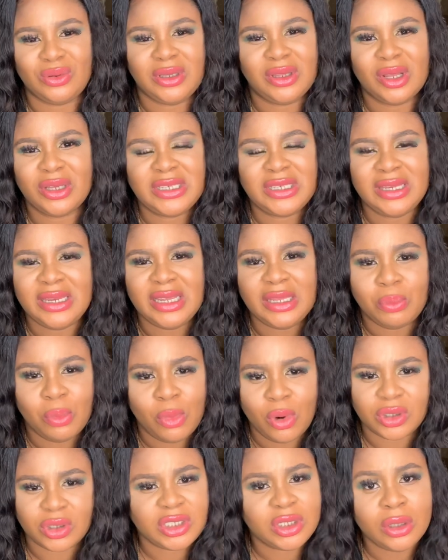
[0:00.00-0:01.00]
he doesn't need
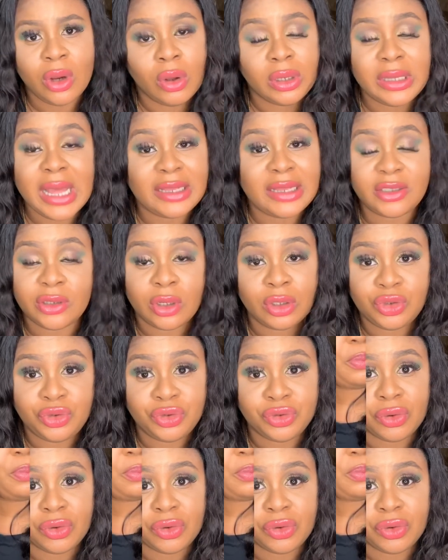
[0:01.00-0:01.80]
much. No, that's not true. The